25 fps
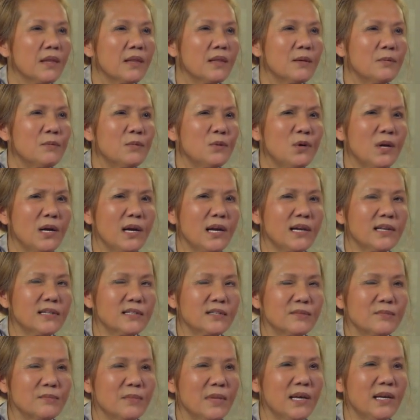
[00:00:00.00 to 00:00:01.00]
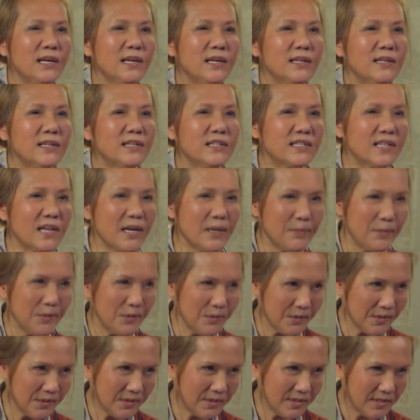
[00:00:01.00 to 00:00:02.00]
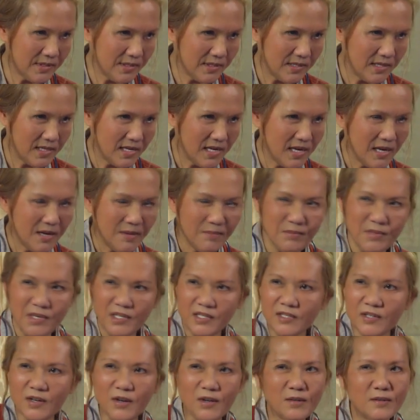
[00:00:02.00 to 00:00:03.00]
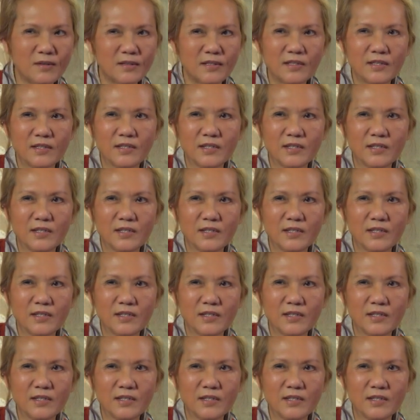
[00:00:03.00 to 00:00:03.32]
The Buddha has many disciples, but not,